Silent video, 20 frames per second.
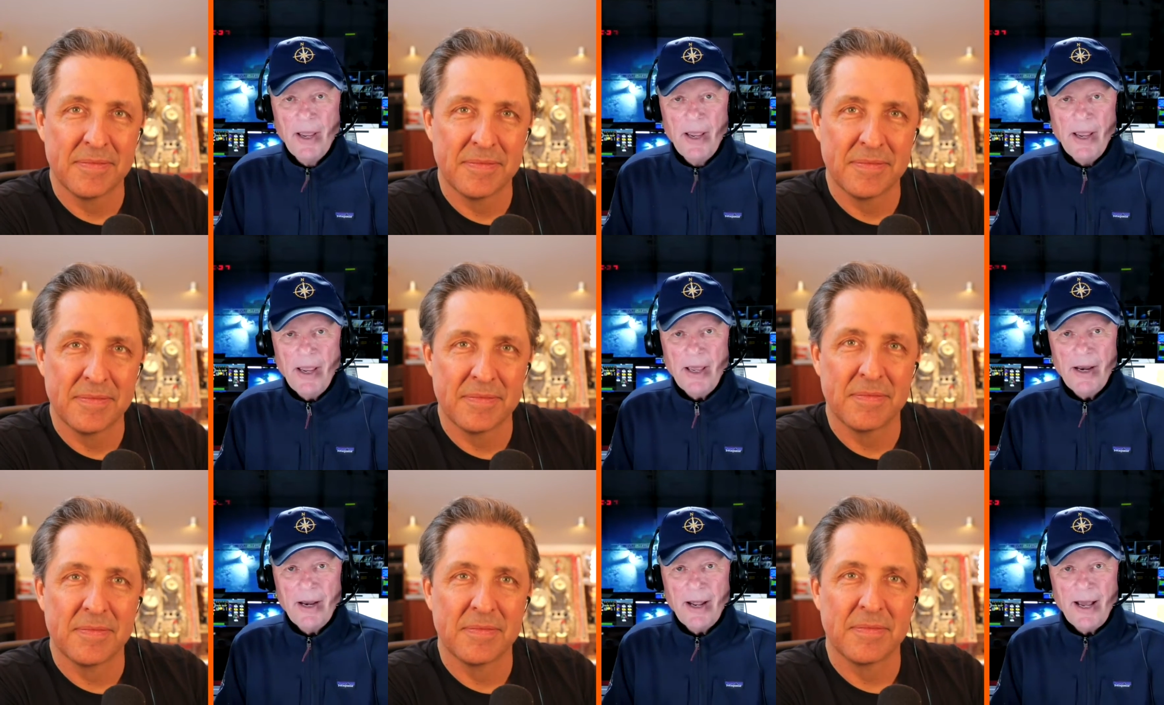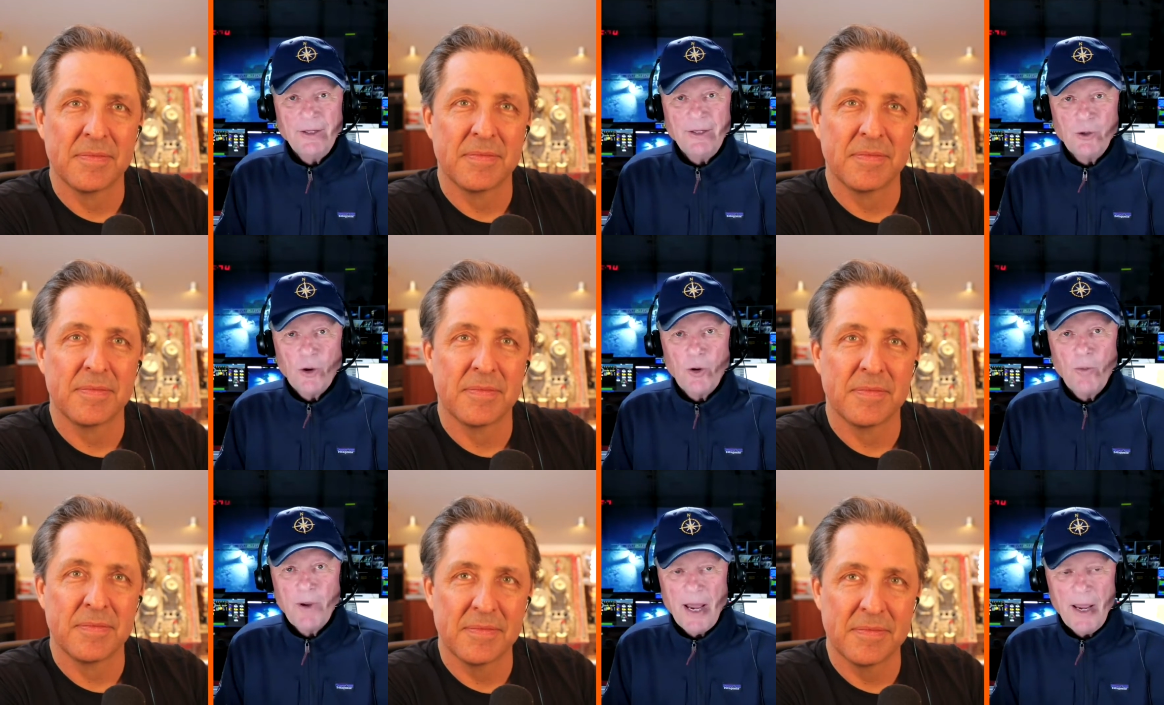Speaker 1: And I
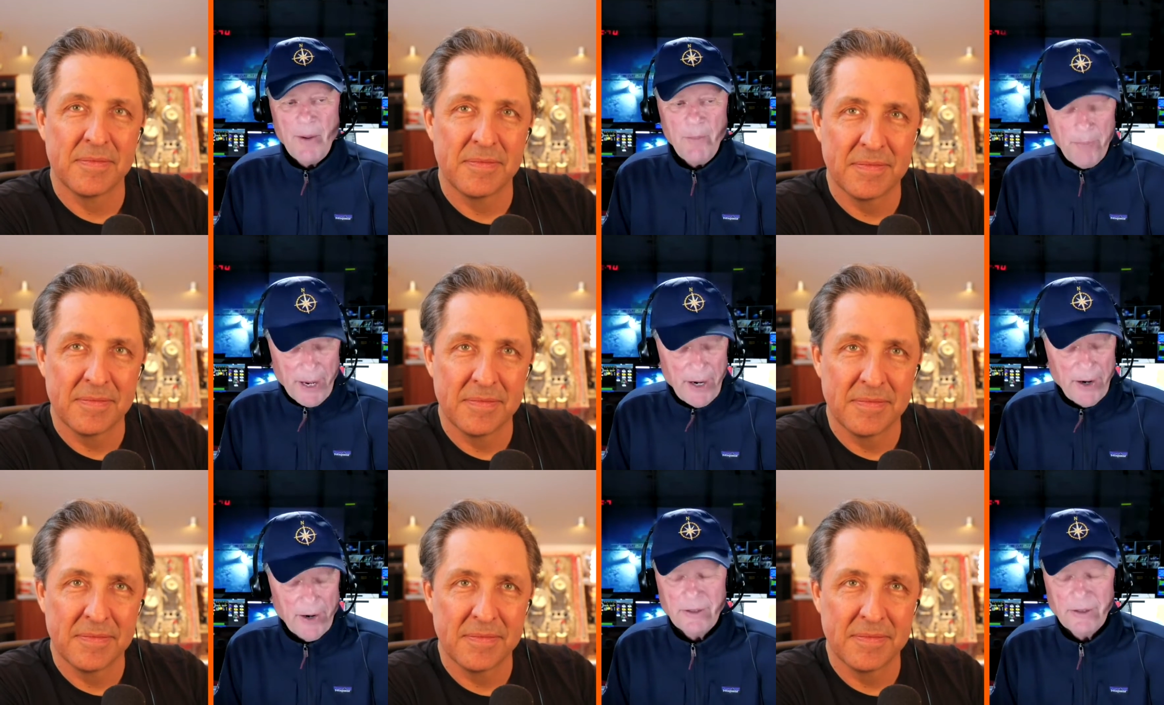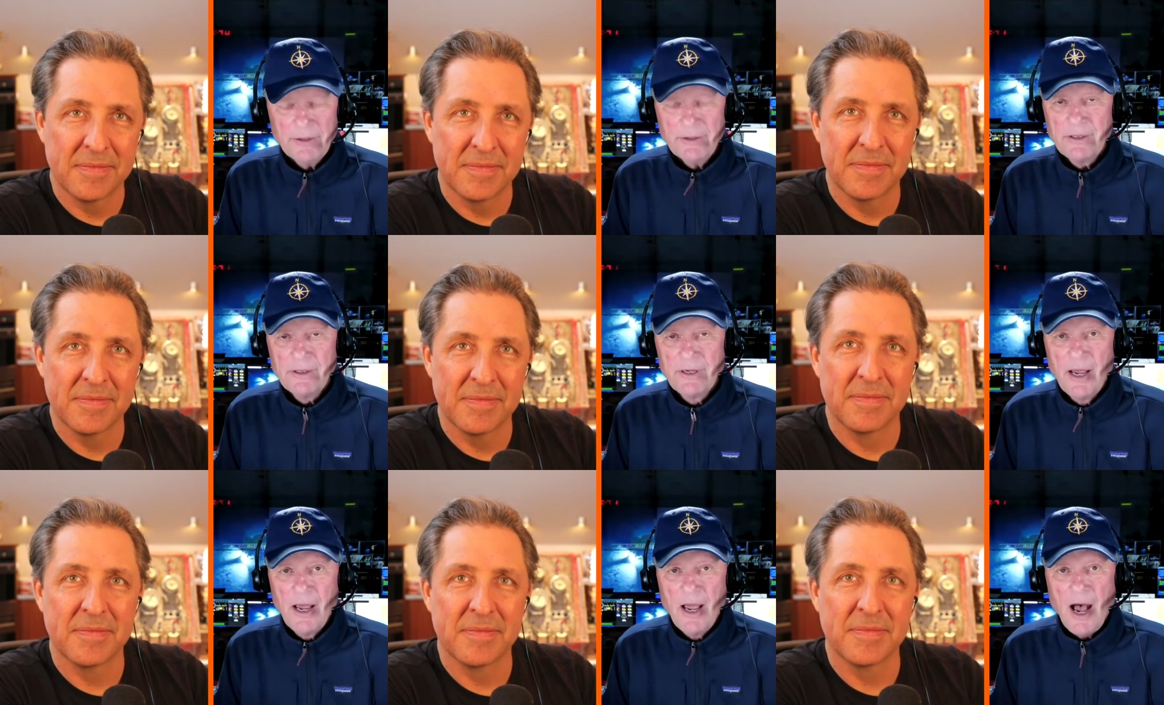told my
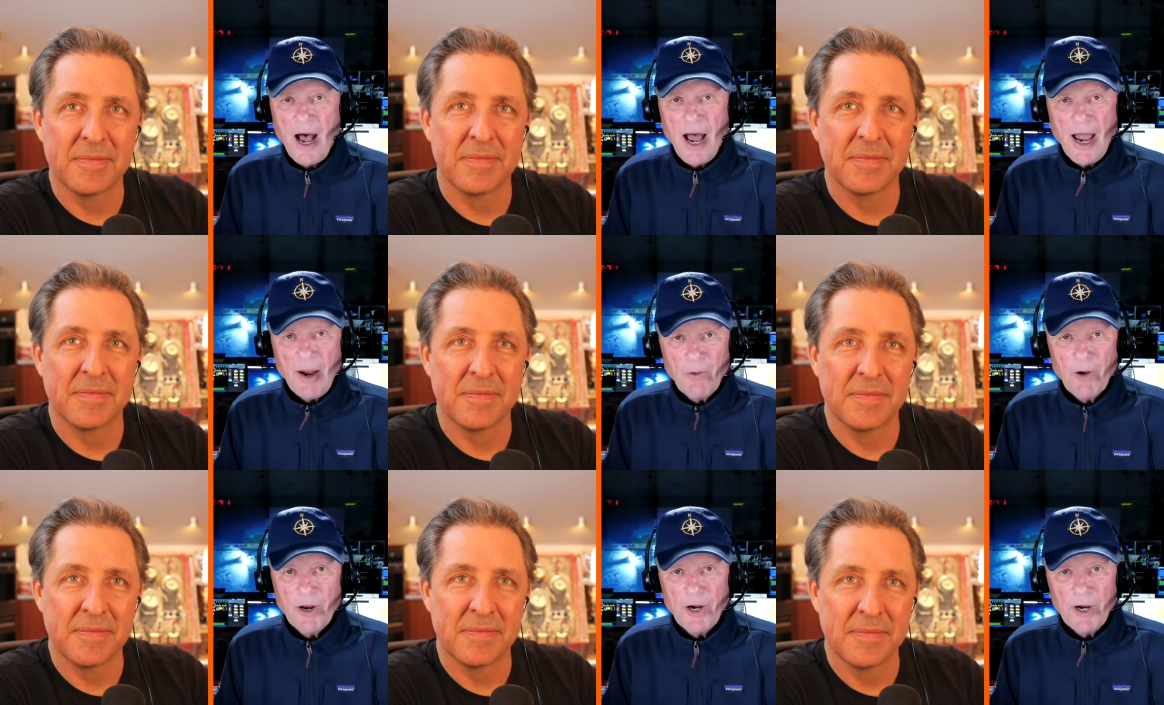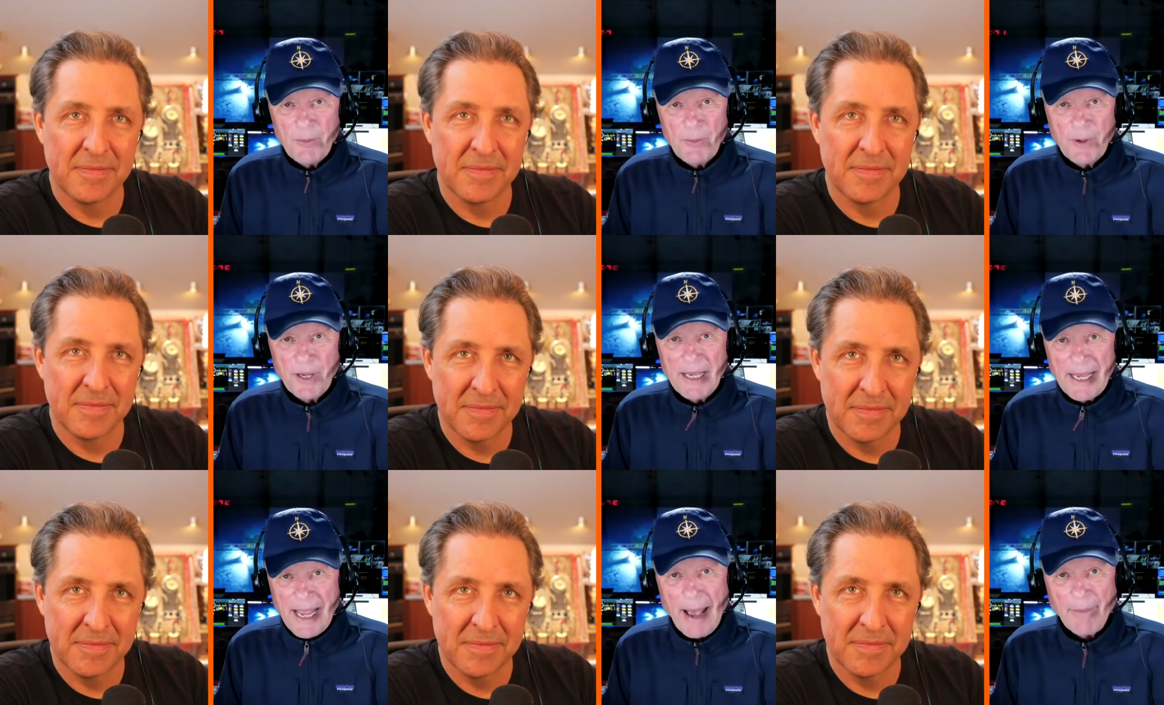parents I wanted to
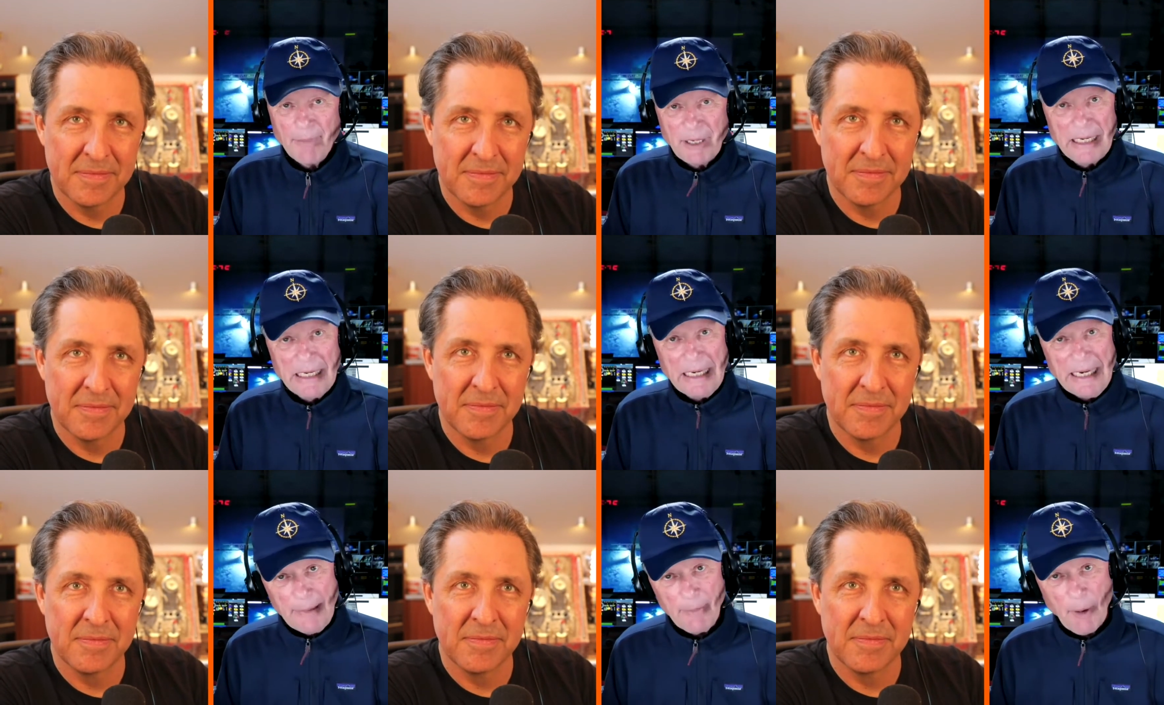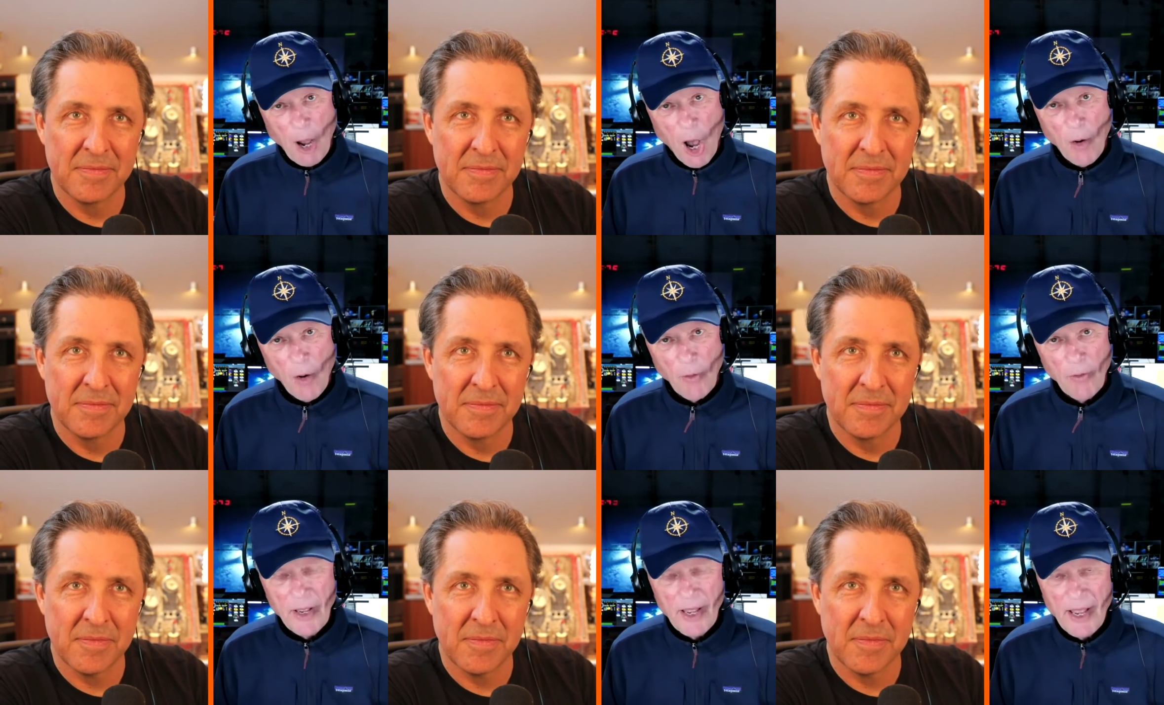be Captain Nemo.
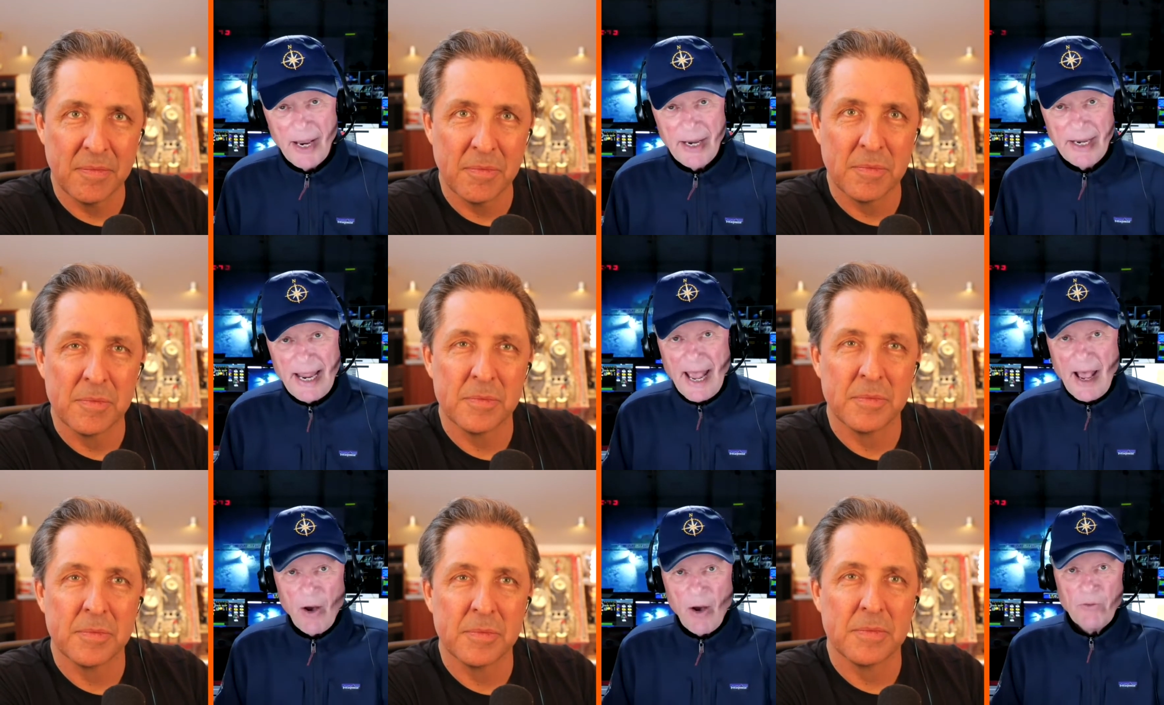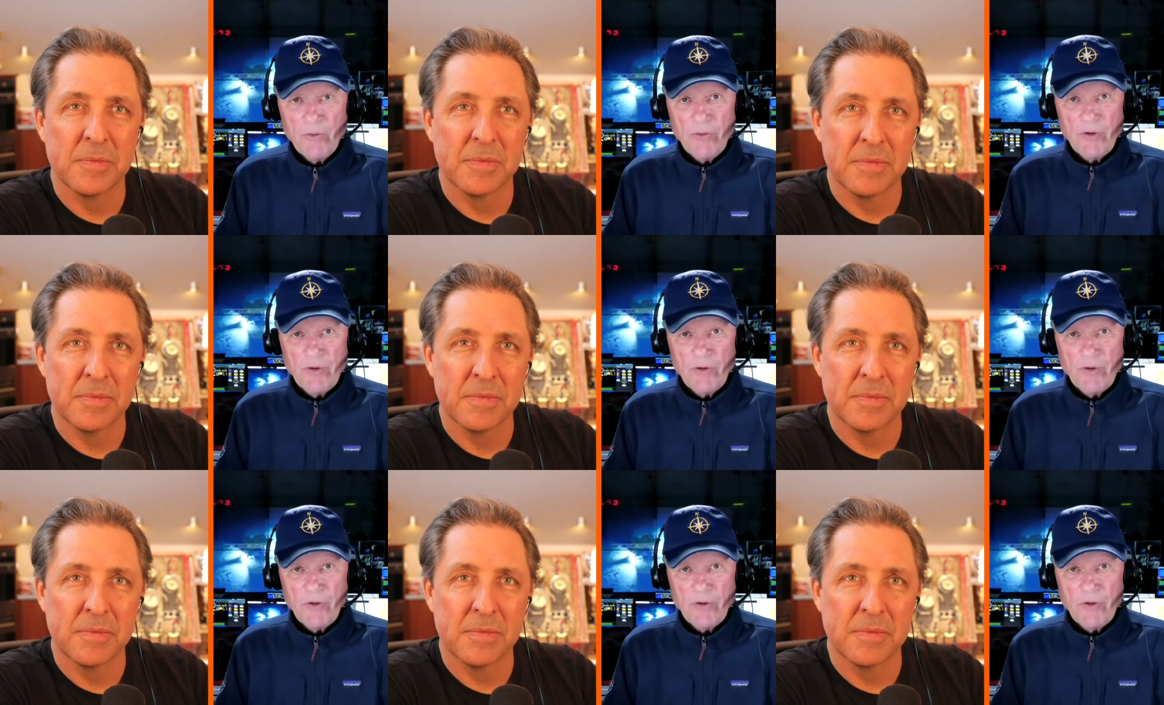Now,